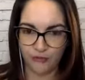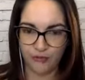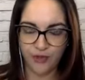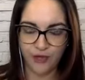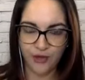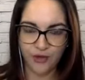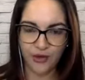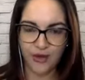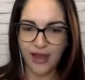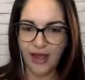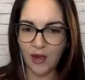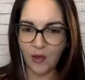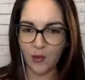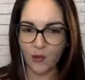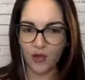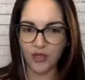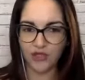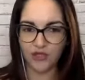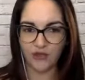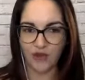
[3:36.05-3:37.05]
figuring out
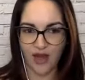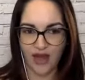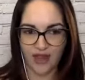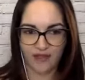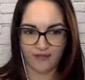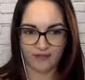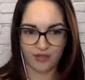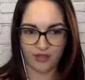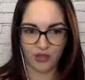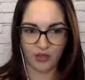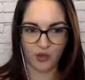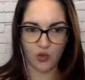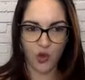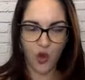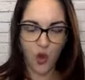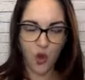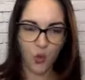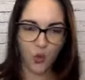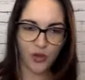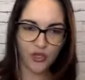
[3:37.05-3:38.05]
what drives you,